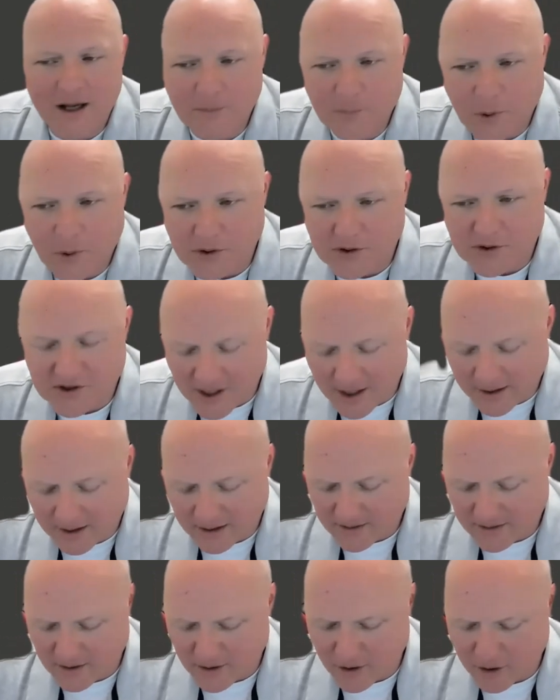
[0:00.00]
per
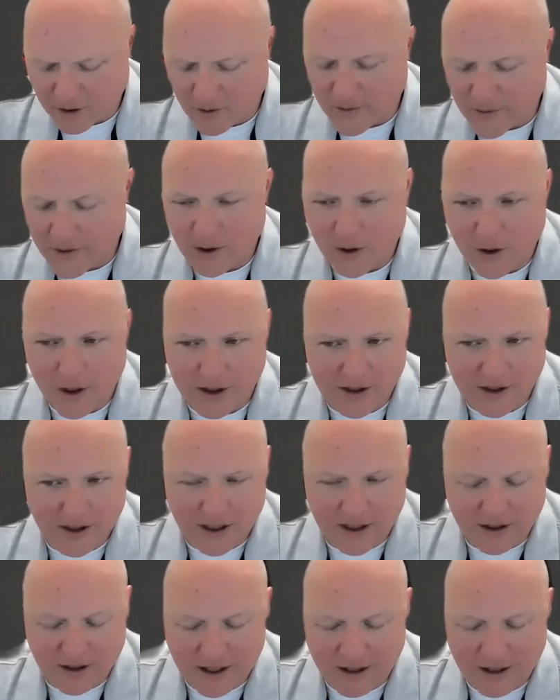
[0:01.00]
second that are going on,
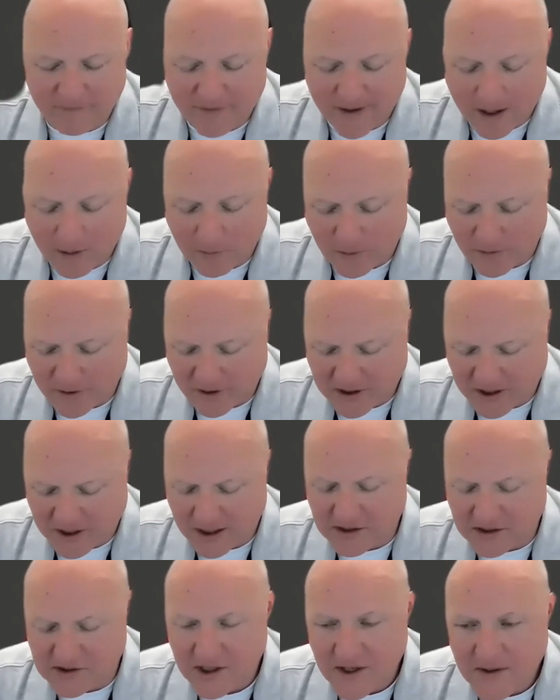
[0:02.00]
if that were the
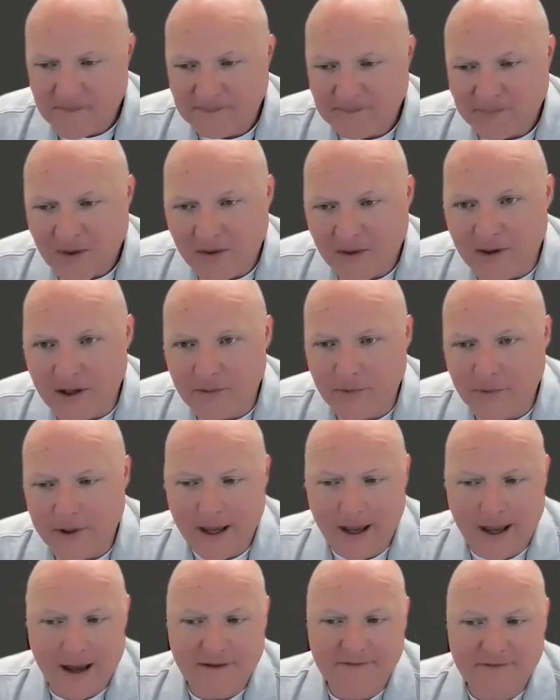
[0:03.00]
case. Then we
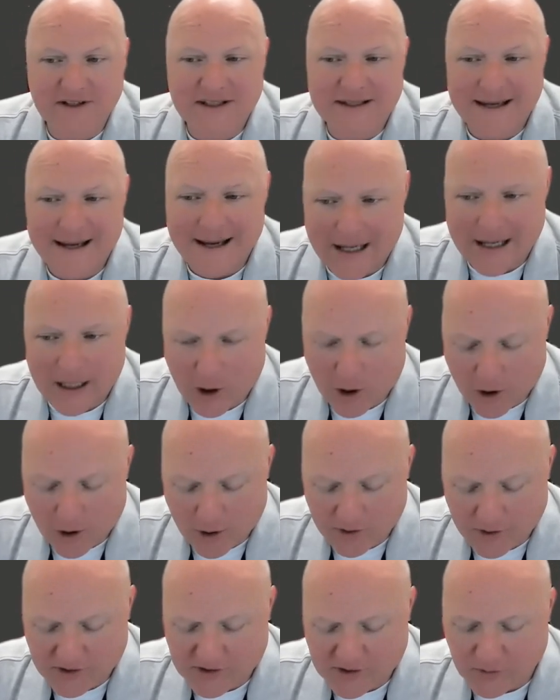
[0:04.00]
have
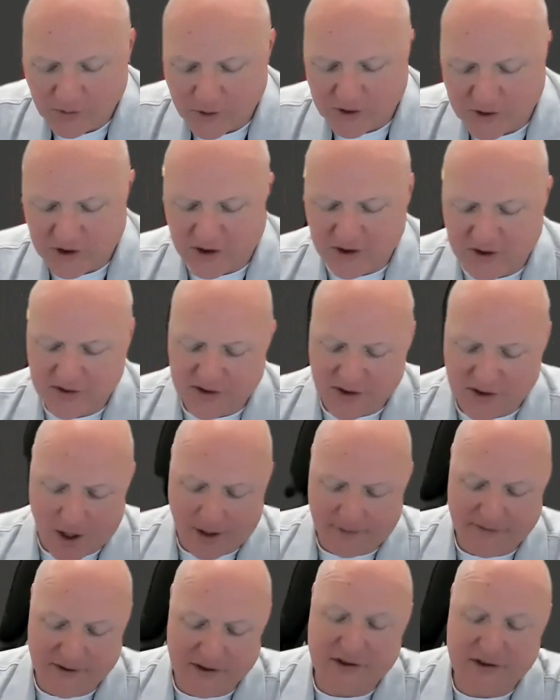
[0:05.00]
gigahertz, which is
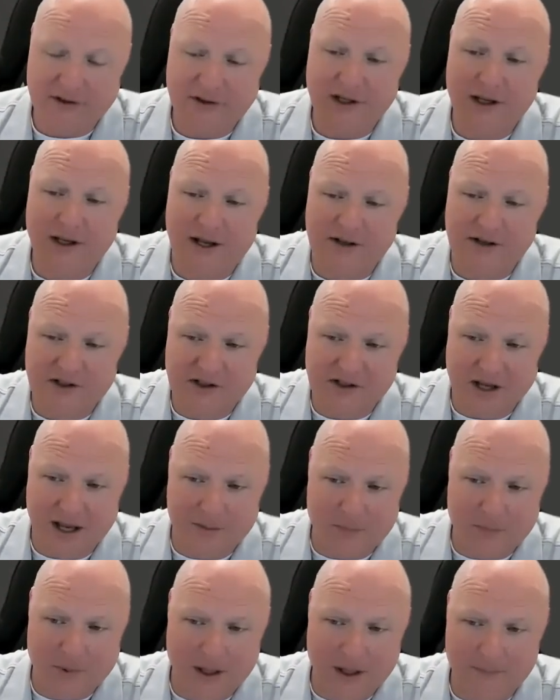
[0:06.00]
obviously a
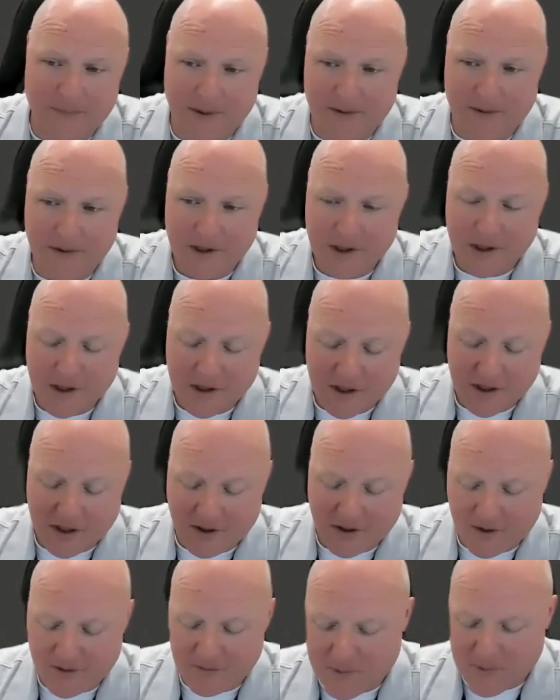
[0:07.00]
step up,
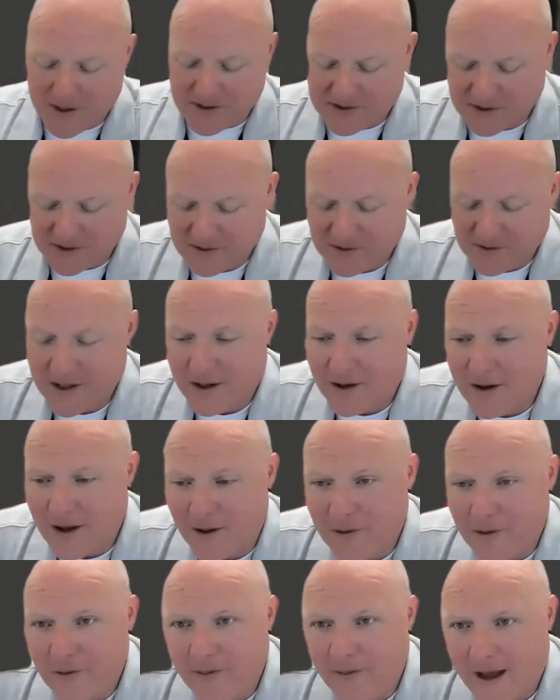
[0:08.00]
basically
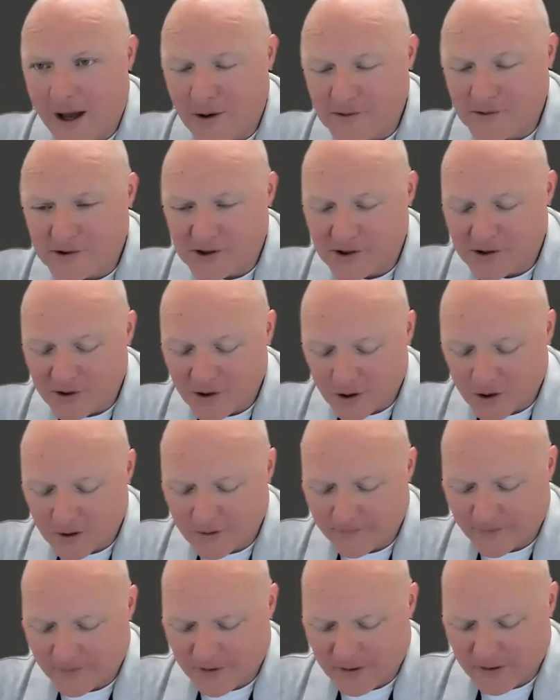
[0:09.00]
1,000
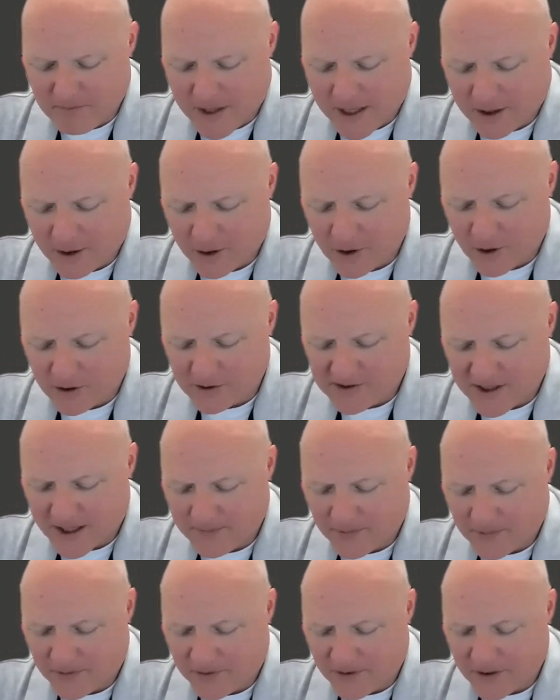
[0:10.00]
over the megahertz
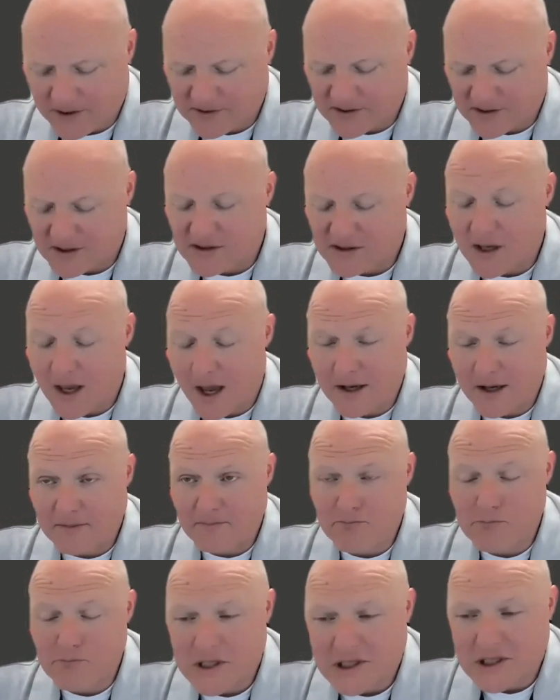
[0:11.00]
type of things, and it's
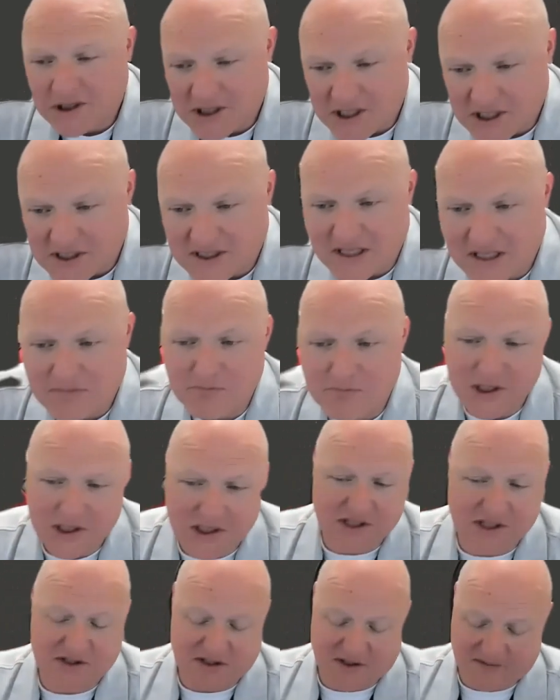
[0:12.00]
millions and
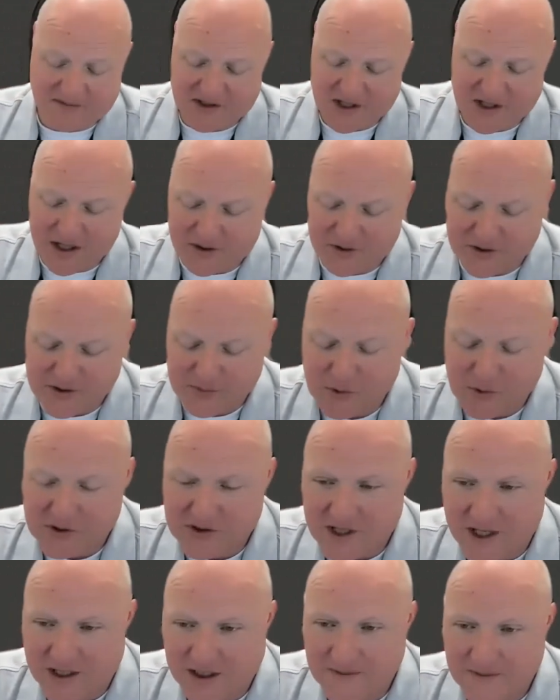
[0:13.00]
millions of cycles per
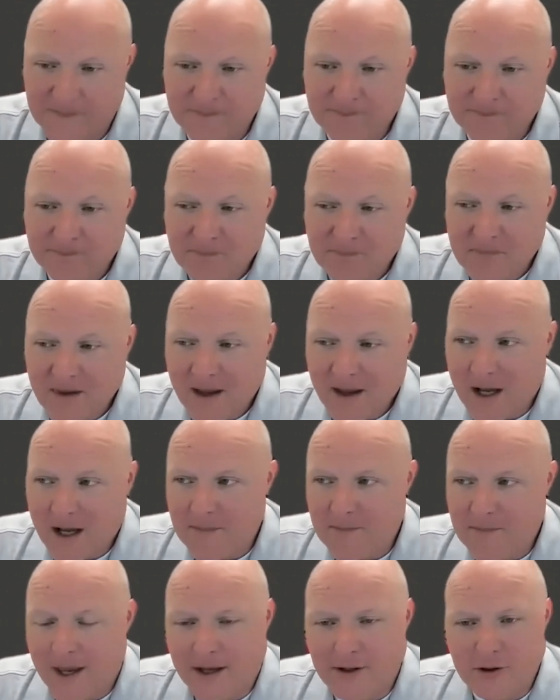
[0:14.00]
second.
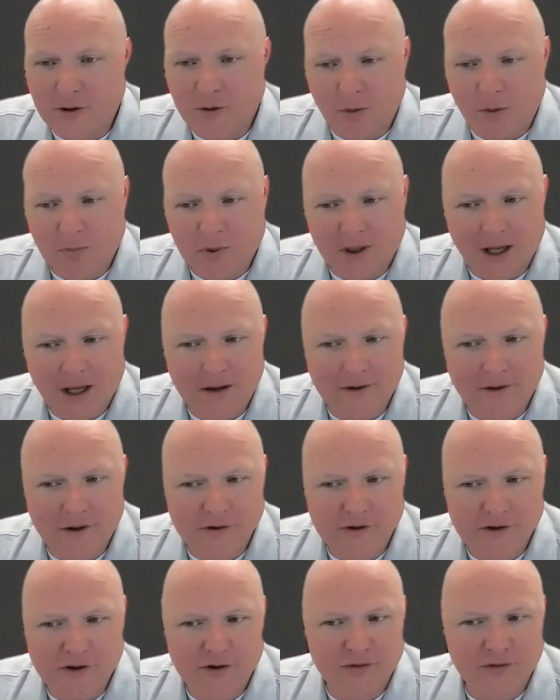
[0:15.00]
And you apply
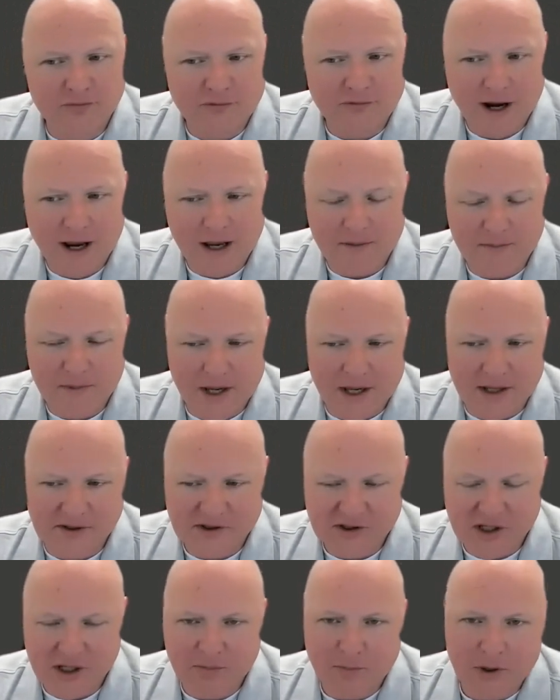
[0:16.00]
those to RAM and
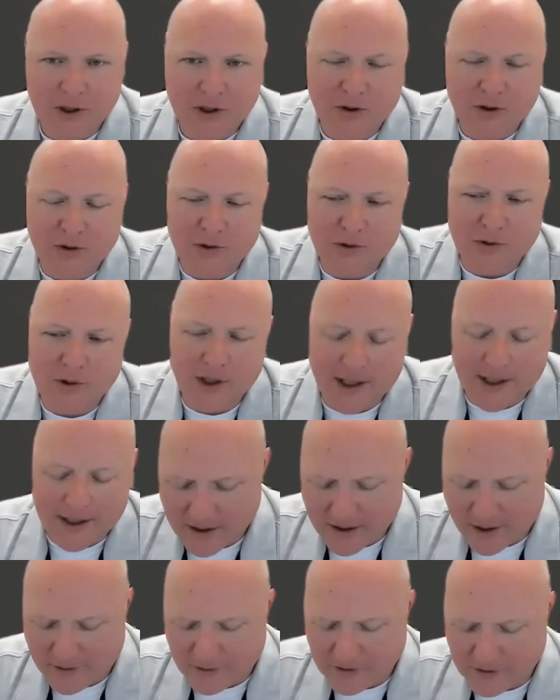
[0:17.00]
CPU and
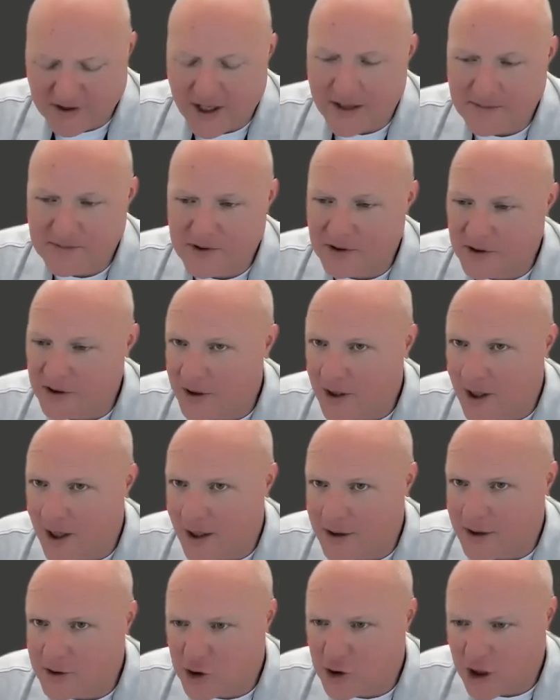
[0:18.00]
other types of
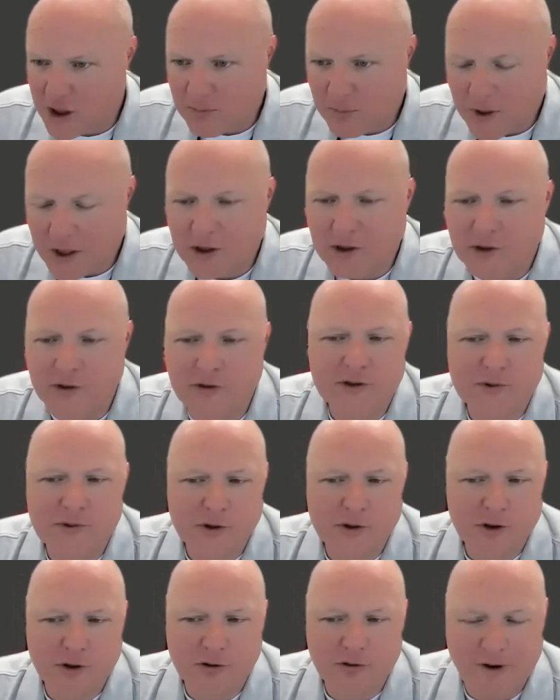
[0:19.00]
GPUs,
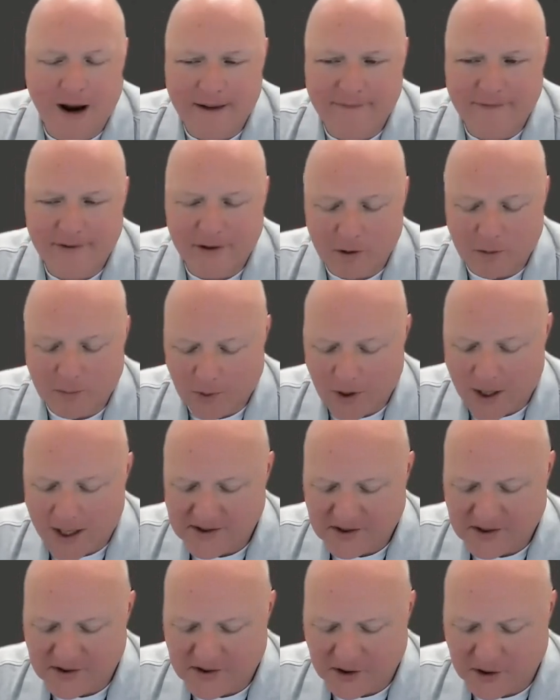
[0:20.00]
which are graphical
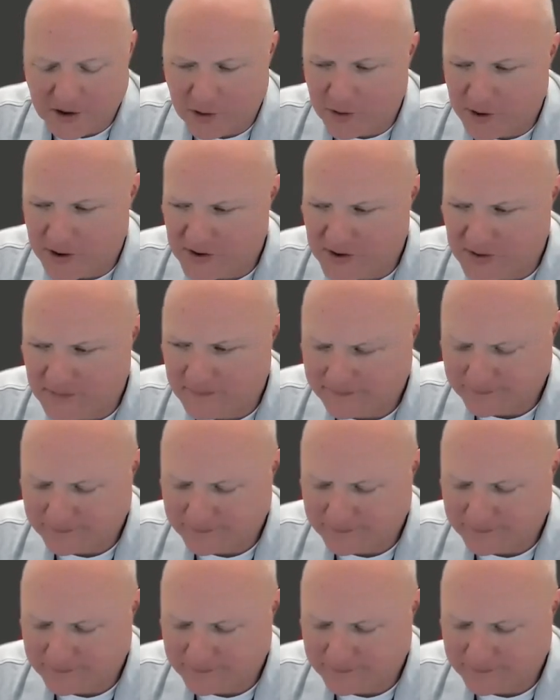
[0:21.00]
processing units.